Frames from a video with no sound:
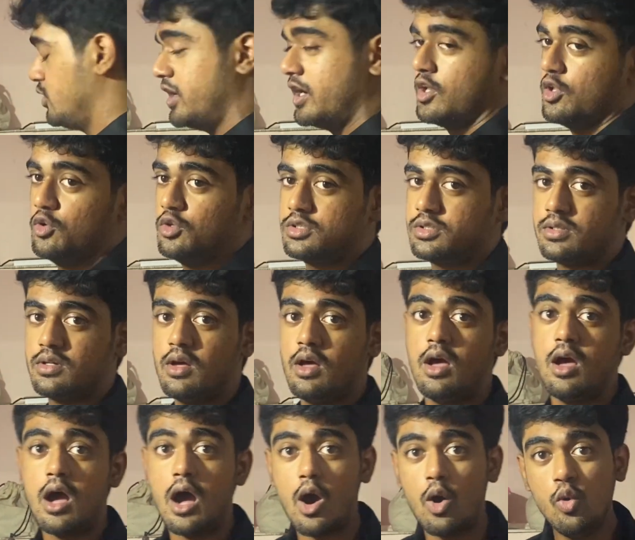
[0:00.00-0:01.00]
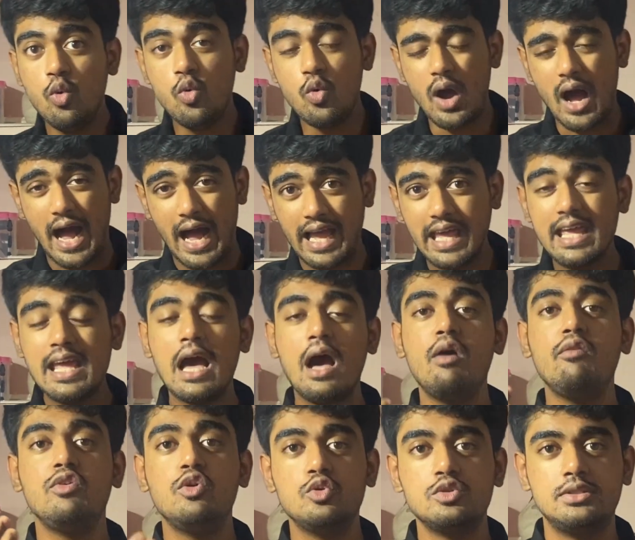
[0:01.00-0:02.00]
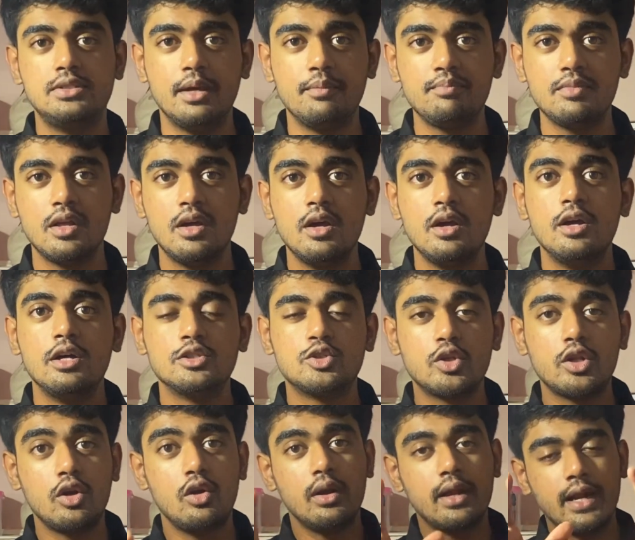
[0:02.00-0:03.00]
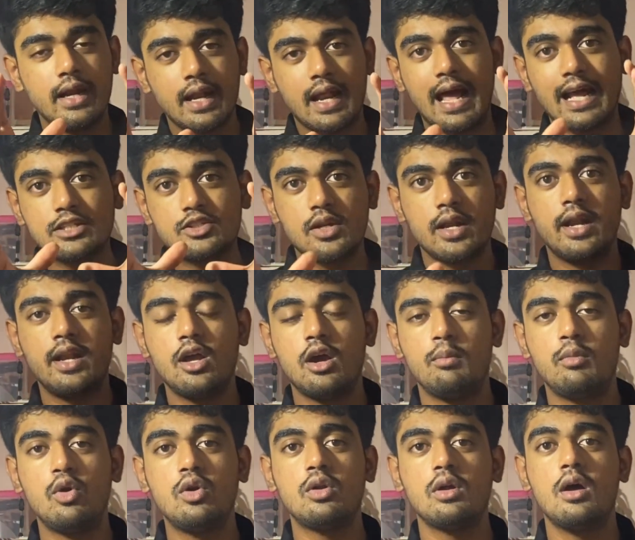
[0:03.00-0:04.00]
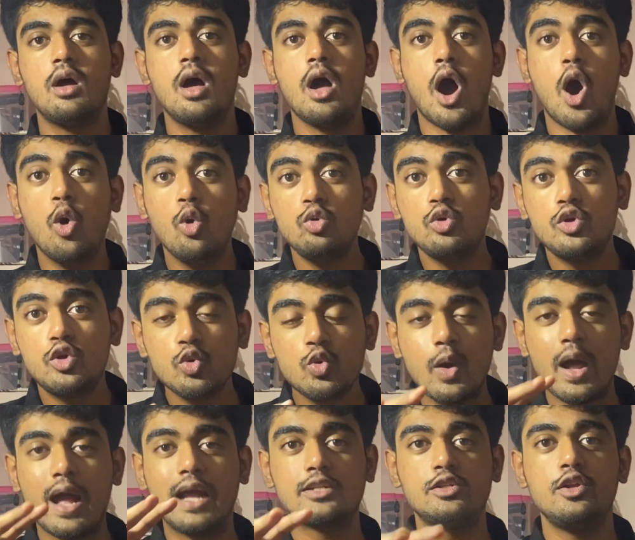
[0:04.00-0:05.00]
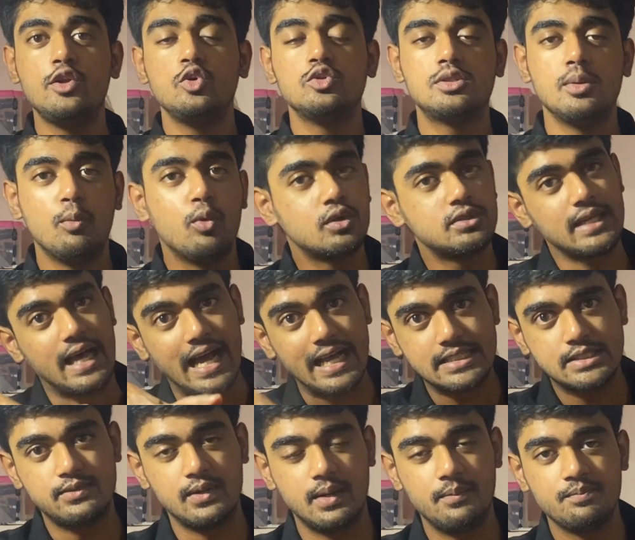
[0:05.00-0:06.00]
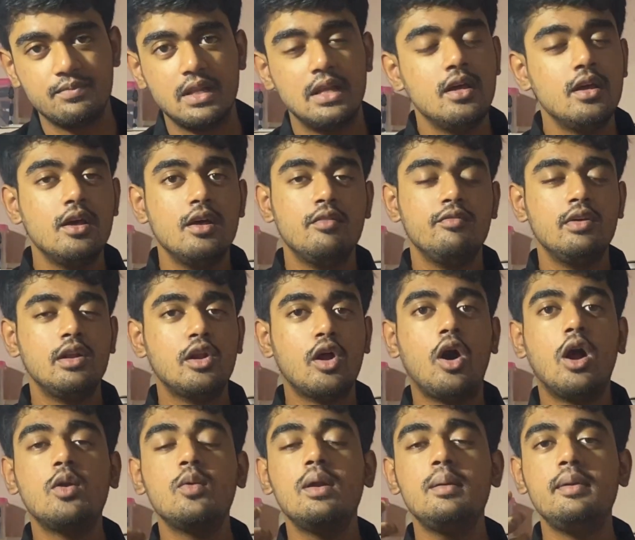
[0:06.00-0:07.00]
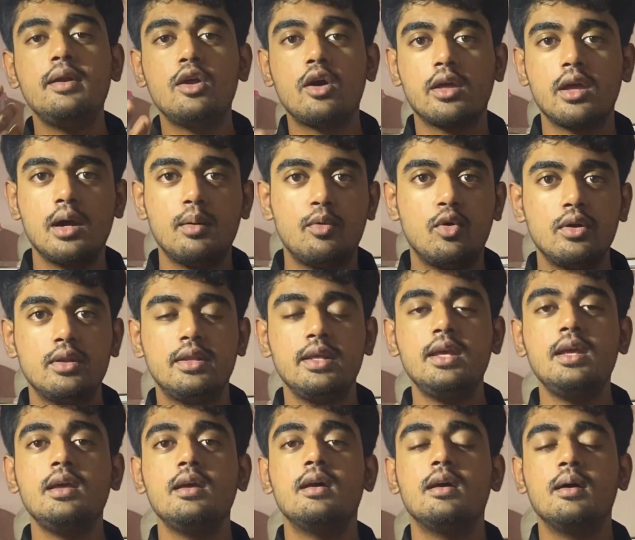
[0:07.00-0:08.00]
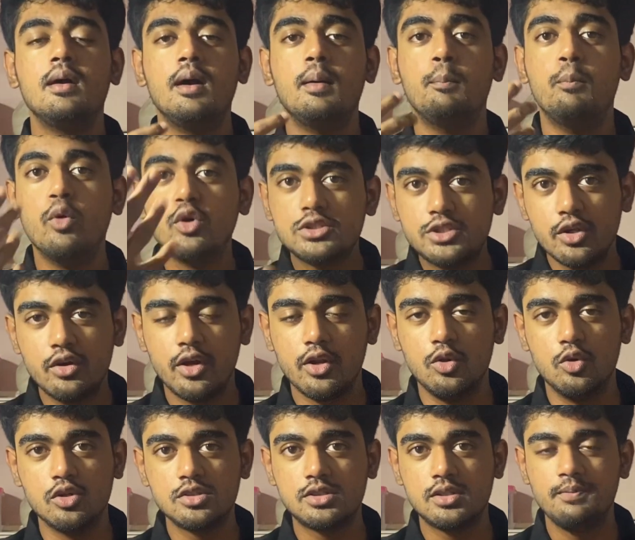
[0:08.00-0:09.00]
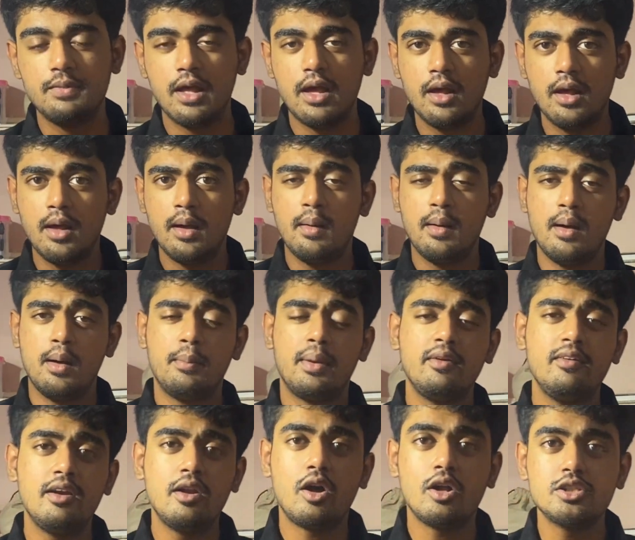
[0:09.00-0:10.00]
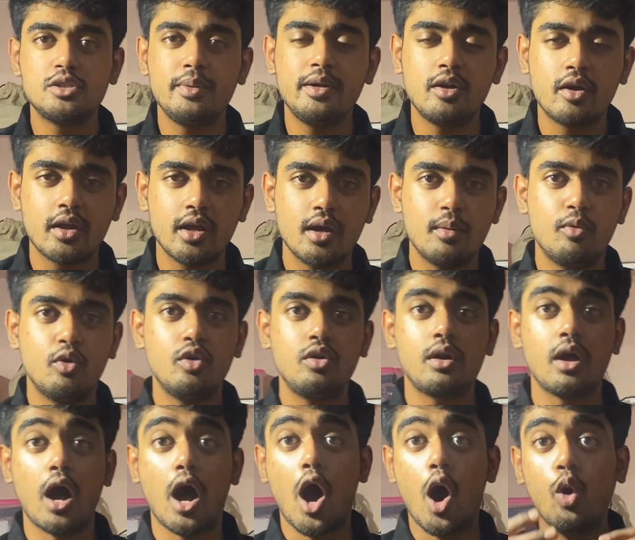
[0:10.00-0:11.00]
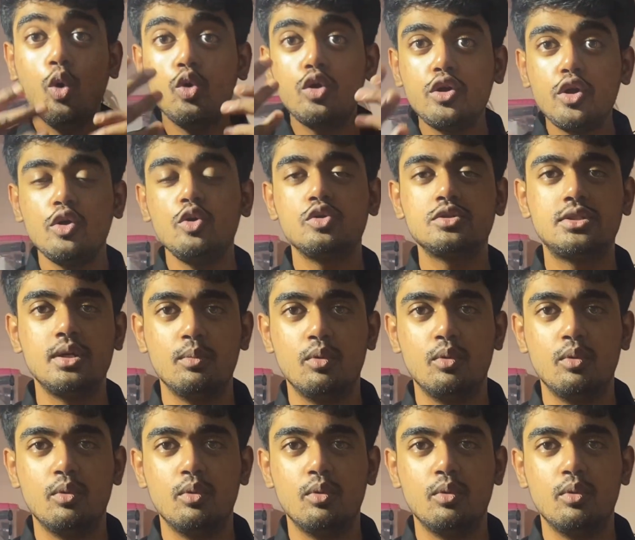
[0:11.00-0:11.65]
need to use, how I have used them, so that you'll get an actual idea about how to actually use the books as well. We'll not only be talking about the books you need to use, but we'll also be talking about how to use the